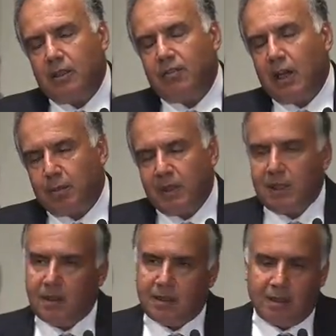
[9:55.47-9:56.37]

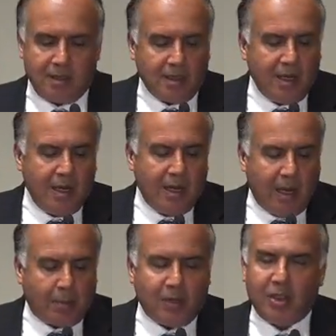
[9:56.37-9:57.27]
developing countries
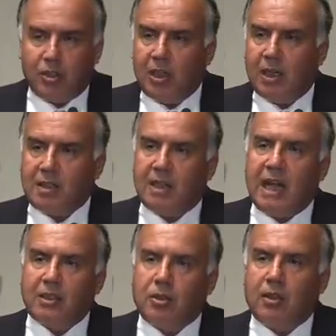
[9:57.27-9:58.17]
appreciates
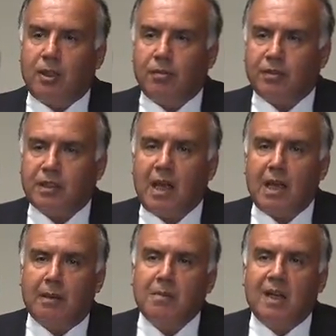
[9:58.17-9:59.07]
gradually over
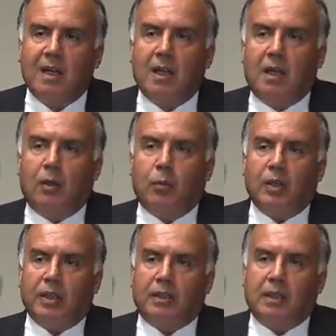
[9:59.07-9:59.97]
time
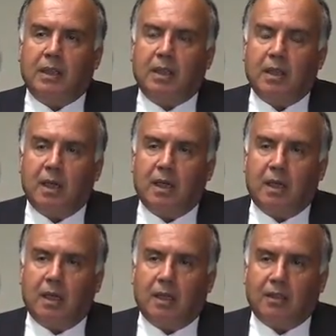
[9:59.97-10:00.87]
with the
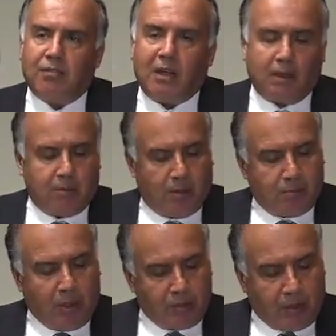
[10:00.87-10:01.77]
development
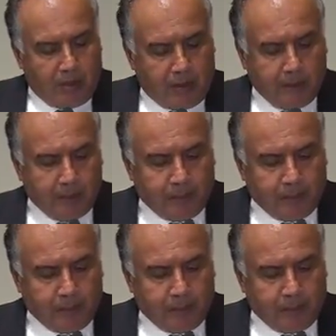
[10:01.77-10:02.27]
process.